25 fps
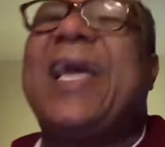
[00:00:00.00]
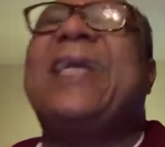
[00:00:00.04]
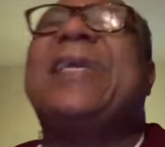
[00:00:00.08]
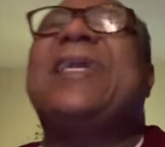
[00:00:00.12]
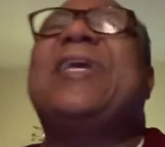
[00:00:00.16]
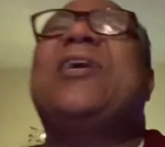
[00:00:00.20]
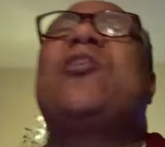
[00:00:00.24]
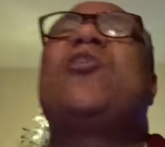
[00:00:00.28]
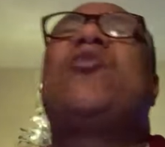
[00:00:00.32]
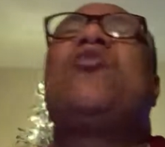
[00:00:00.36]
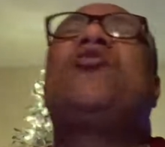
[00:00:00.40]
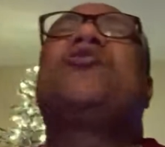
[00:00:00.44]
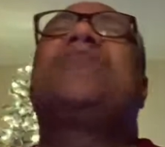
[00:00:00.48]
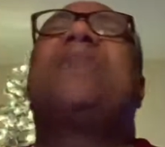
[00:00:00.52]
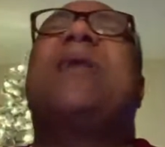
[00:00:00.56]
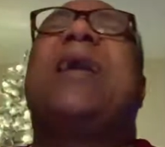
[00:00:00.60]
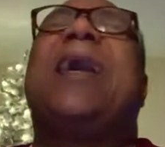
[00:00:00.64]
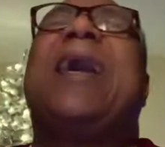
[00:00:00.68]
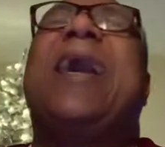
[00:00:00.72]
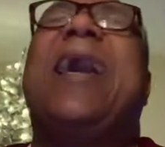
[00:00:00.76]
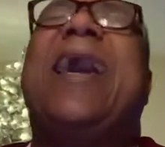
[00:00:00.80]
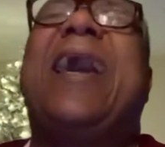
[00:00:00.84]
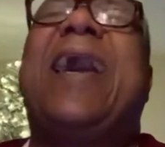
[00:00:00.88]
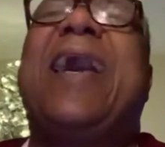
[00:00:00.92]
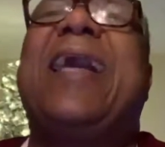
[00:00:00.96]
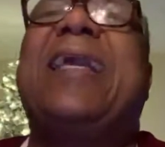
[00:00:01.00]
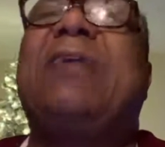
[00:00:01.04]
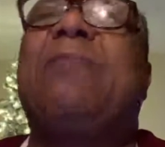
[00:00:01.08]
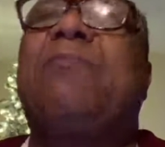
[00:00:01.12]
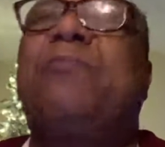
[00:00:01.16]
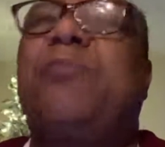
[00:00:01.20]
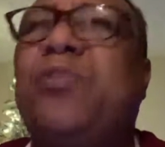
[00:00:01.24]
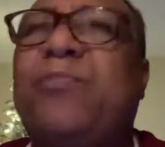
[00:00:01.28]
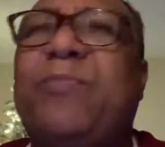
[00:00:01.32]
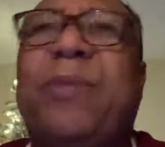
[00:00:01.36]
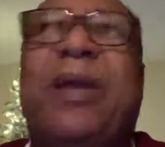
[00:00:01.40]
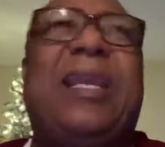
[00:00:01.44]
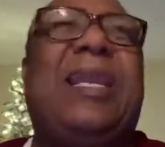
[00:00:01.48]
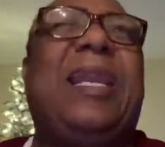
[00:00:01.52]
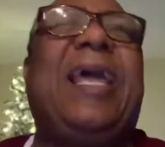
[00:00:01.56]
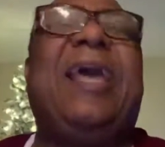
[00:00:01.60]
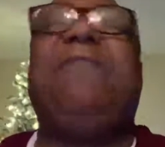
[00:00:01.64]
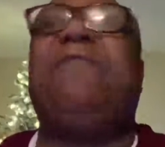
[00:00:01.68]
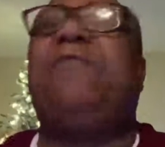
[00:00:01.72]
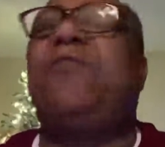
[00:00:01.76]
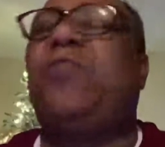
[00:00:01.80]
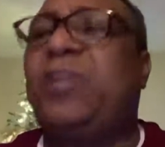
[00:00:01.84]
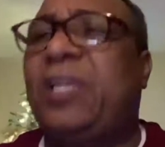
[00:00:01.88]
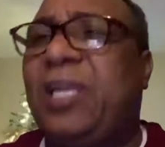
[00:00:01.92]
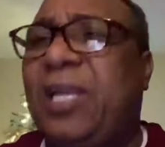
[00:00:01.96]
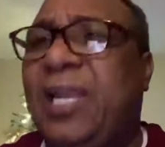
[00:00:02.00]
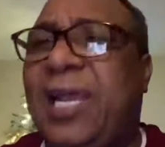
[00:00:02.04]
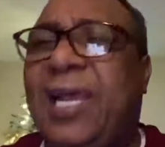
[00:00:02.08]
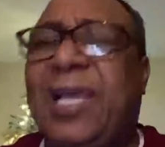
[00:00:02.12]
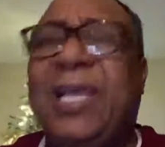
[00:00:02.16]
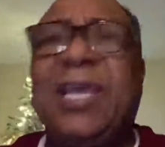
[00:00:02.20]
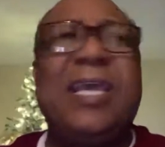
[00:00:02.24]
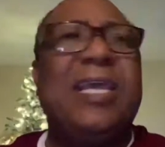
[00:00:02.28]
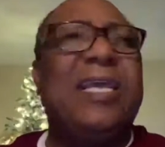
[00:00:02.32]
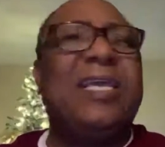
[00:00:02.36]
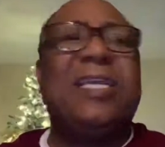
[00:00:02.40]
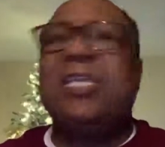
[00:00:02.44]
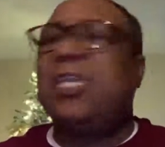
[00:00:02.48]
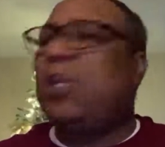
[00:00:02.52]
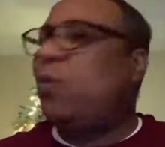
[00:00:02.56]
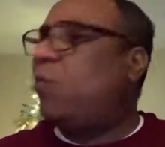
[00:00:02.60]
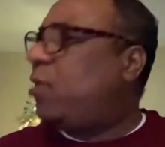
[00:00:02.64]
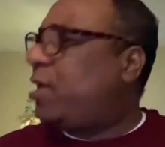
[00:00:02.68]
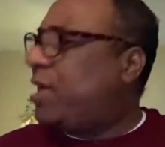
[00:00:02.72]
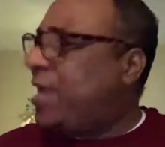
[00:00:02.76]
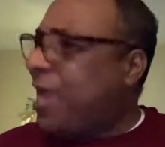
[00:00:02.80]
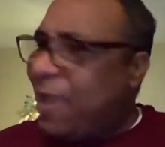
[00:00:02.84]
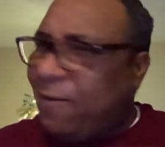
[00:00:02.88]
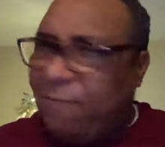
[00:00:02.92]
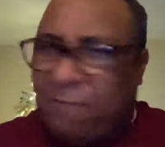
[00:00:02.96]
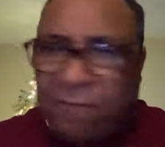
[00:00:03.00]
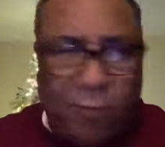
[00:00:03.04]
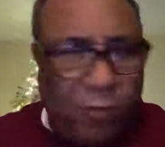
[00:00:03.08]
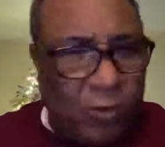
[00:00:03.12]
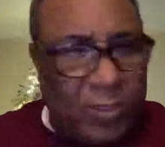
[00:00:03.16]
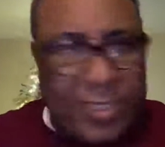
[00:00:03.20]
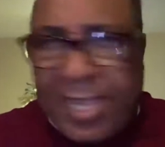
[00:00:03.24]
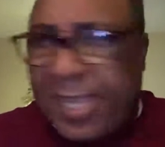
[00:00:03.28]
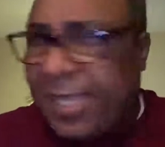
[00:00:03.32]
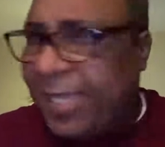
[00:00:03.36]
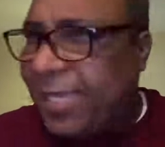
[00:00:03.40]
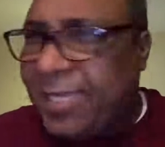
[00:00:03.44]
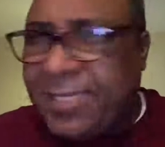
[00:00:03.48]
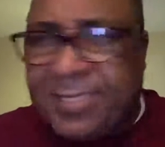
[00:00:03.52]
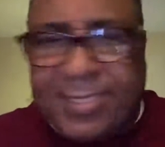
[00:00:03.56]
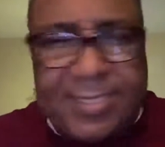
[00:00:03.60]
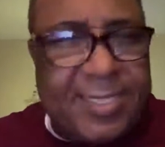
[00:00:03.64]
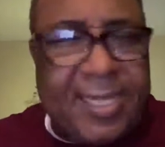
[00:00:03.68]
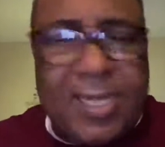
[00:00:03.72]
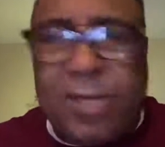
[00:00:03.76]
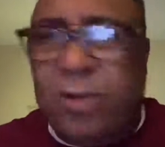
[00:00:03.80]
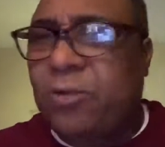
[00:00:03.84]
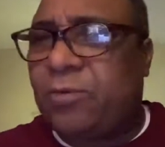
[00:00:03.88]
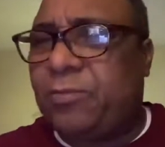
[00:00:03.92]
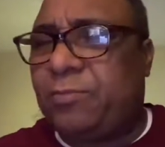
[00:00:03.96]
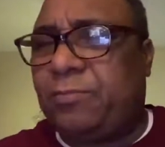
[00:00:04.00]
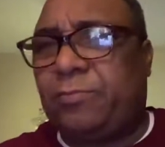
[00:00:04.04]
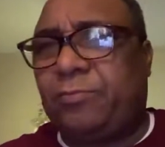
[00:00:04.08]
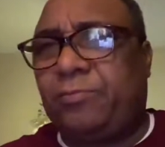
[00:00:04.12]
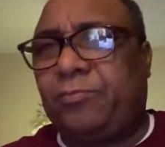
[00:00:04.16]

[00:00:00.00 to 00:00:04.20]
I can close my eye, I can put my life on the line, they would not vote against Dillon.